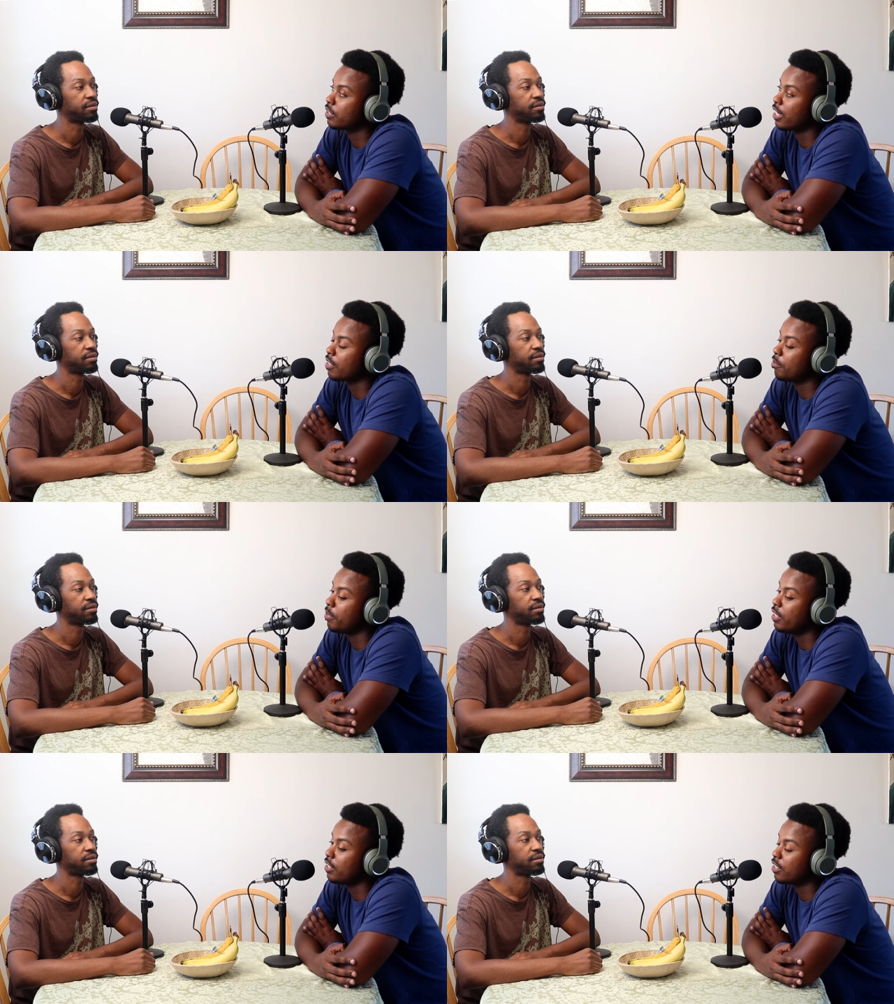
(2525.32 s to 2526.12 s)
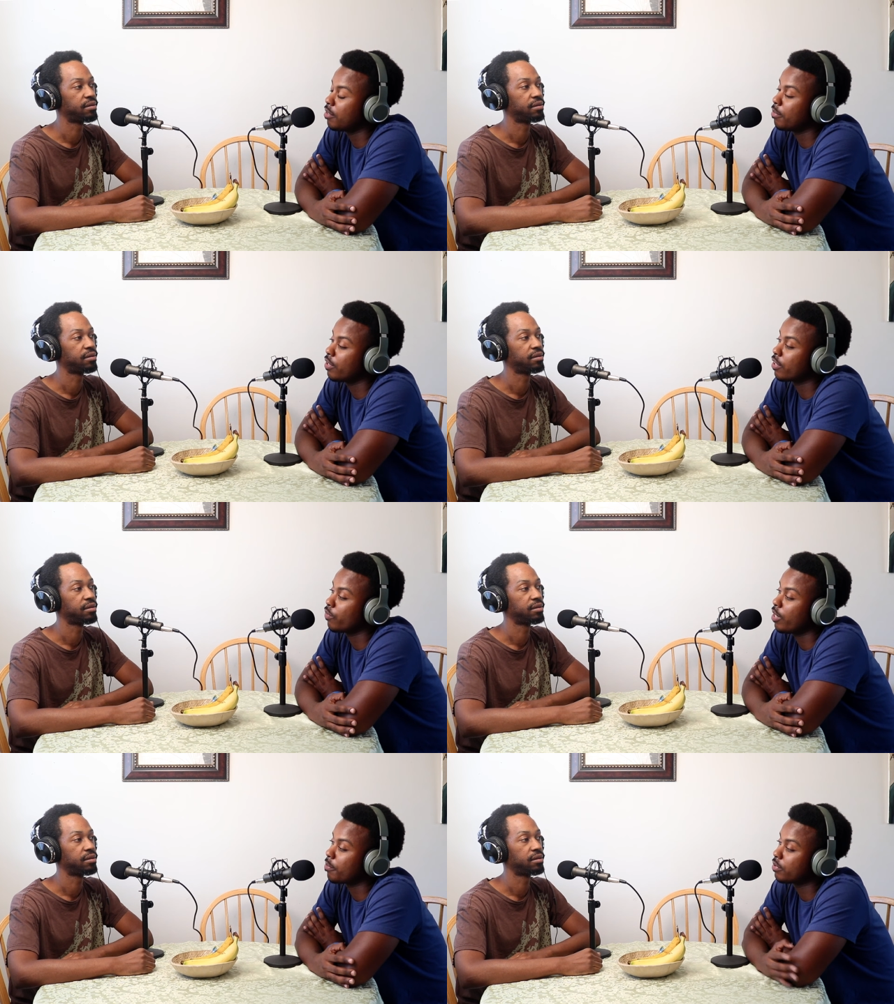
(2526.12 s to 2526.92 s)
Speaker 1: that could beat American
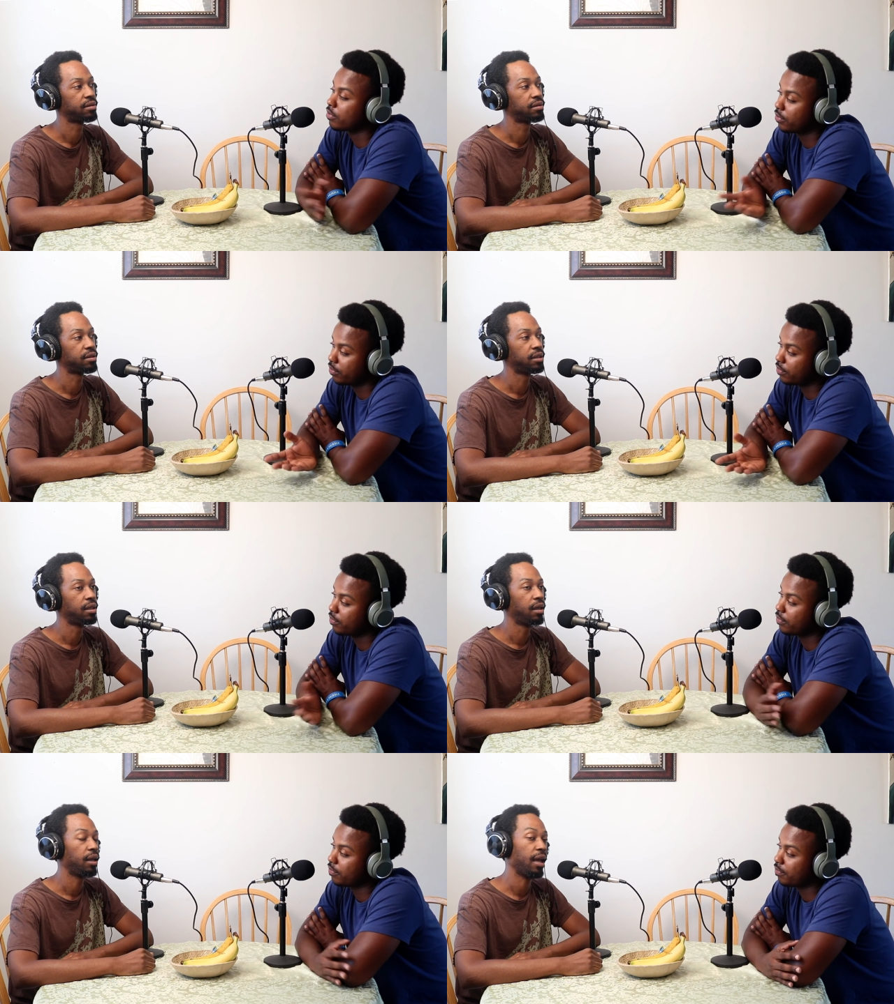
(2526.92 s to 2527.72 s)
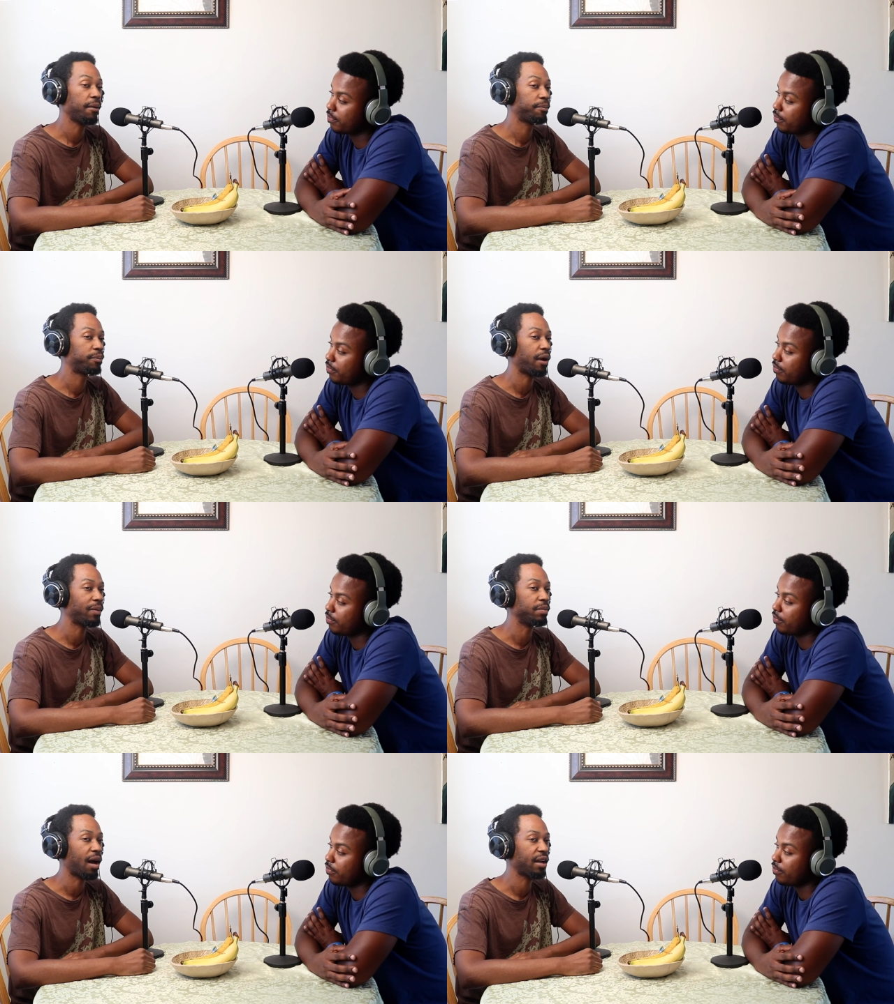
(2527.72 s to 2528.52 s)
rappers.
Speaker 2: Yeah,
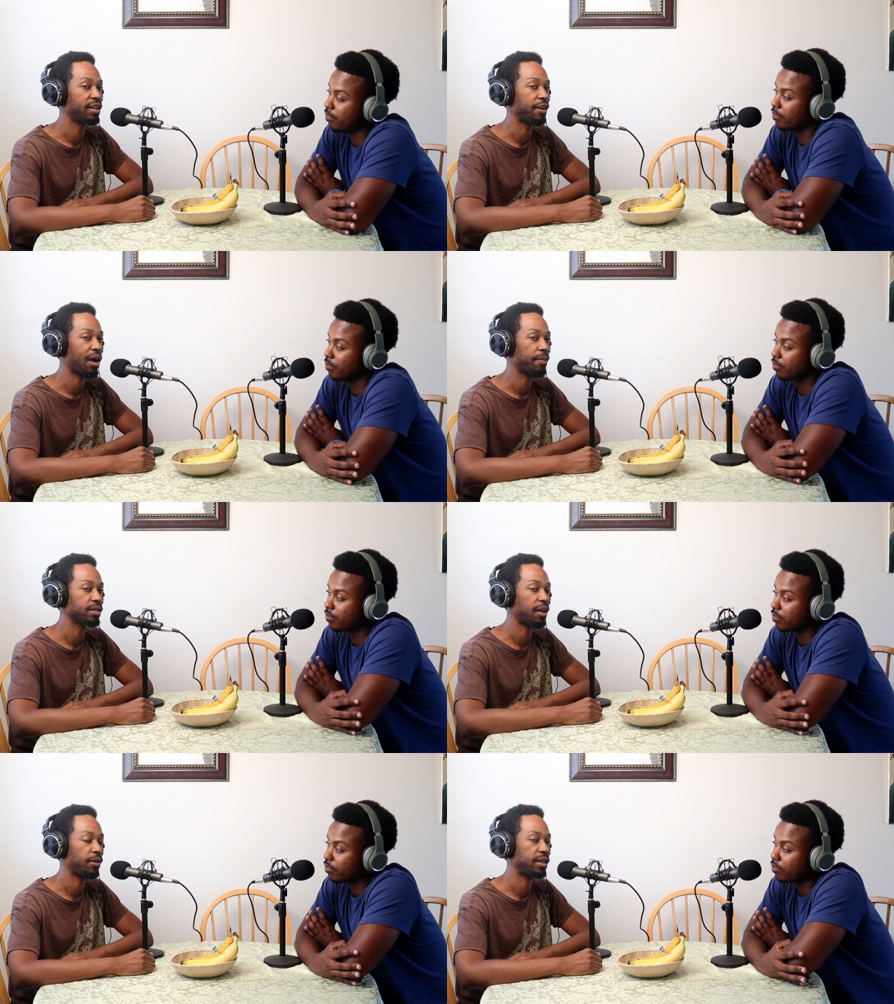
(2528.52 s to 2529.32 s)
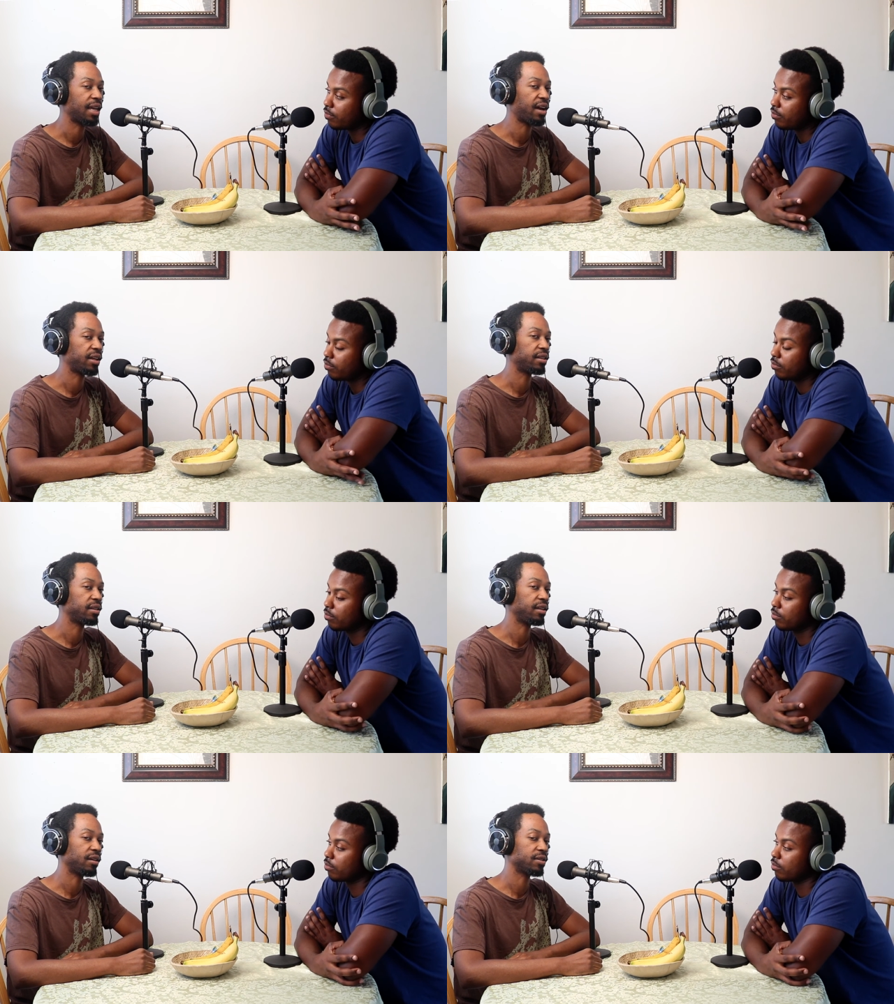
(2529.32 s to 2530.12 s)
probably modern day rappers. I wouldn't doubt it.
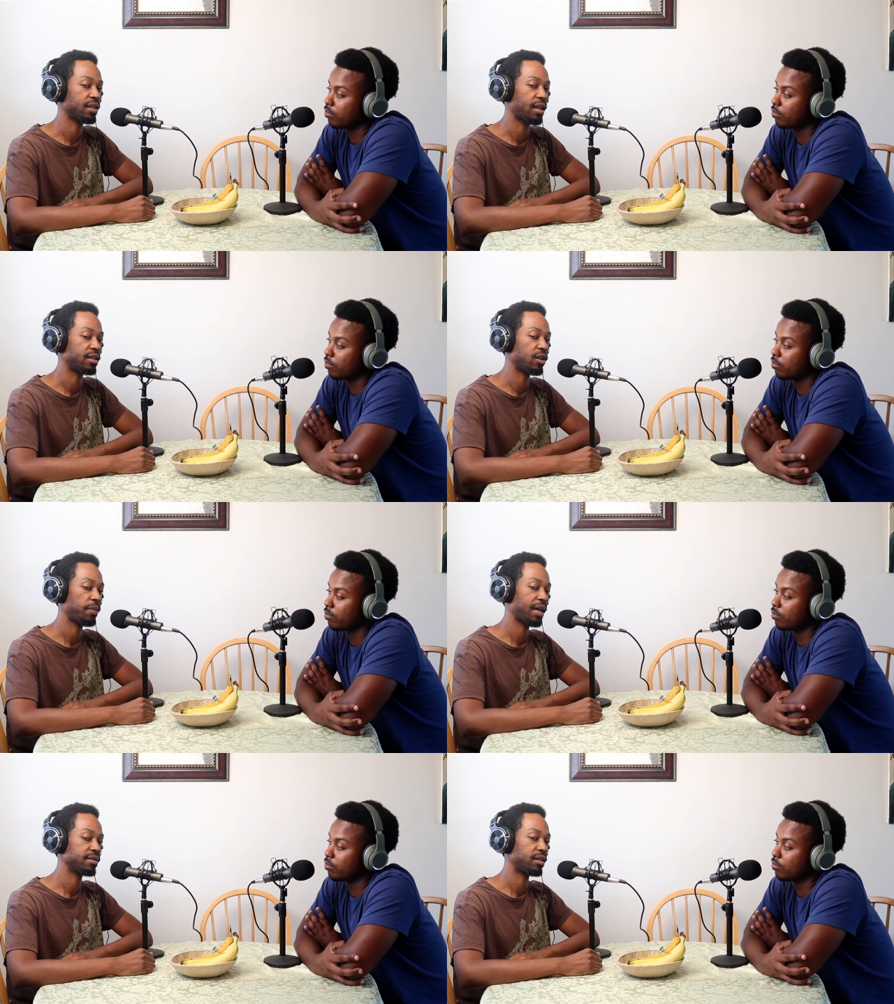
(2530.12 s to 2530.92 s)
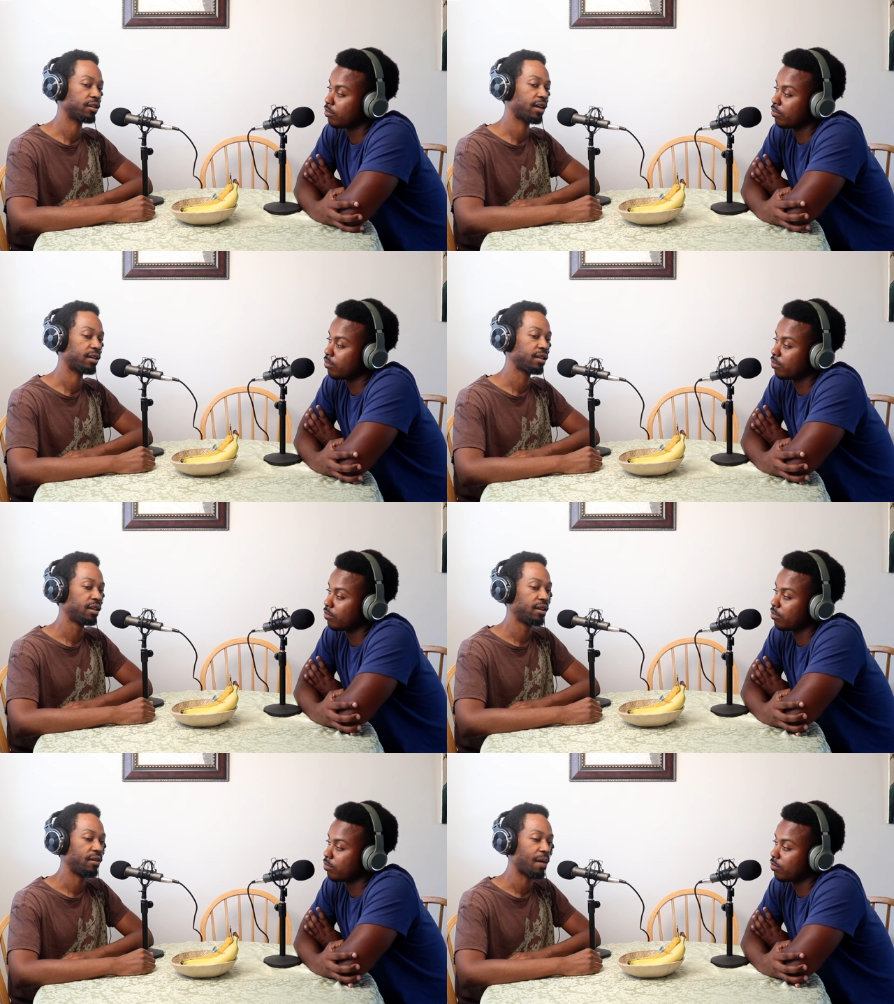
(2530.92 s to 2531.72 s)
You know, there's a lot of dope ass underground
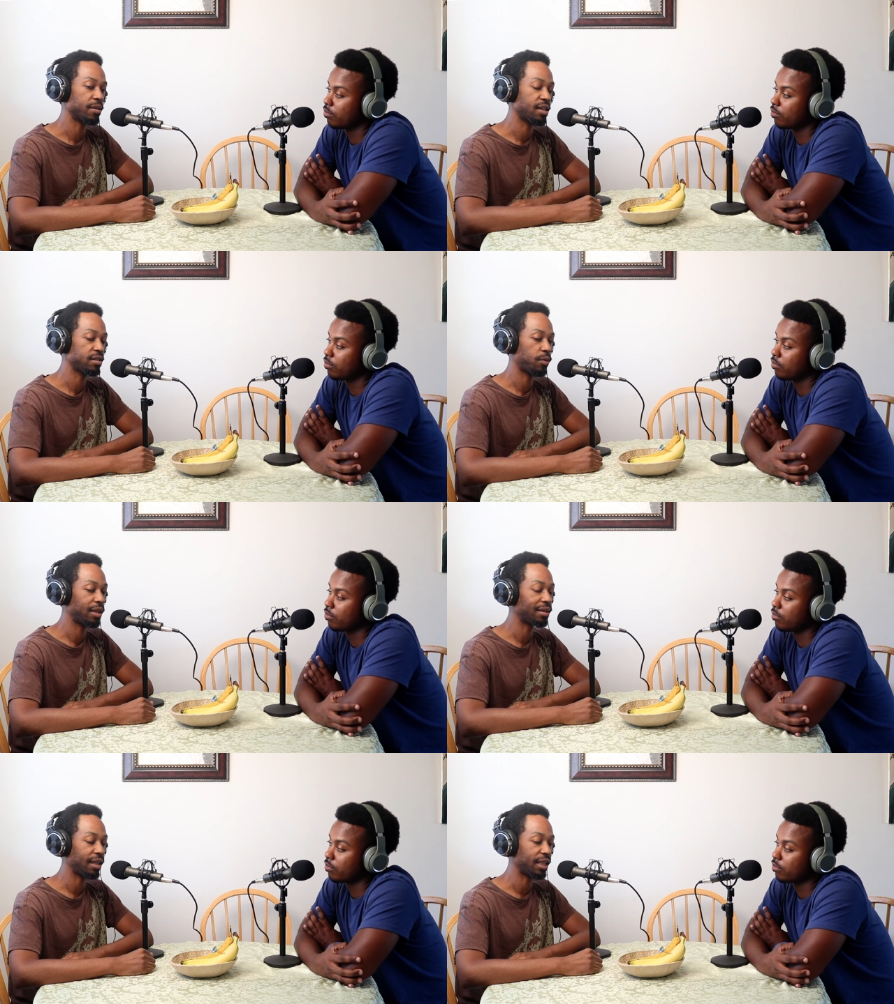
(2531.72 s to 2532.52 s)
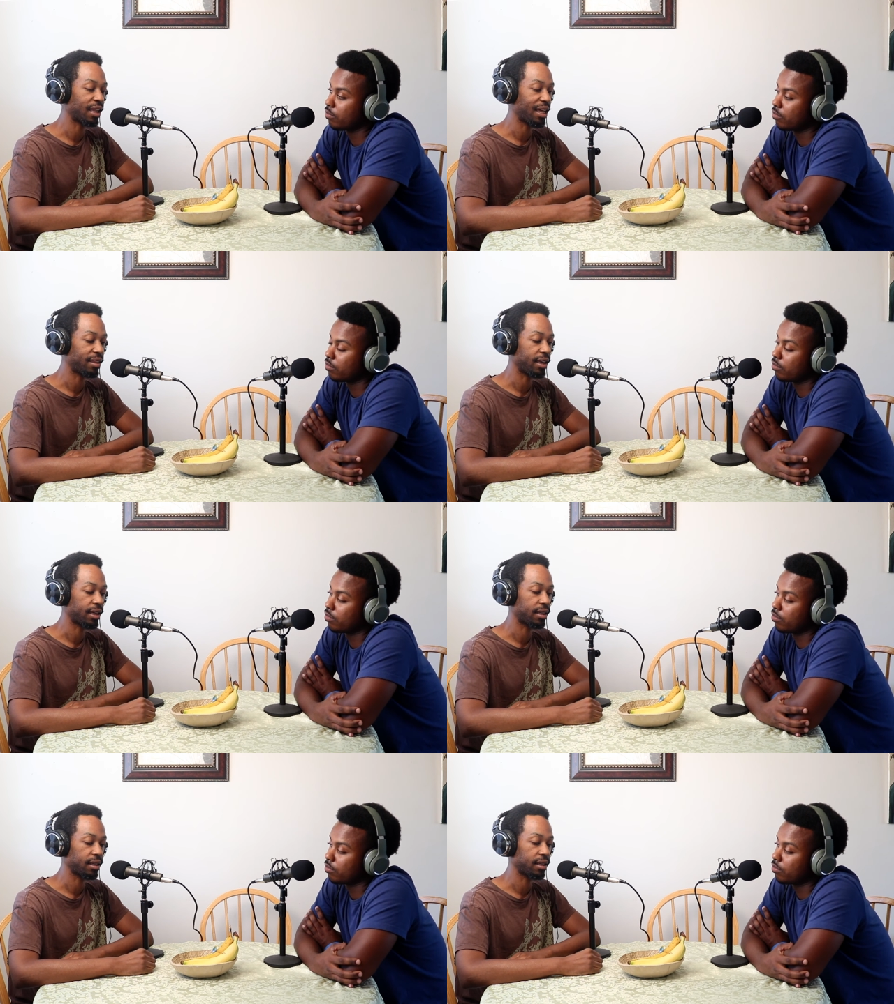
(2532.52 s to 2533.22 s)
rappers. That's one thing that I think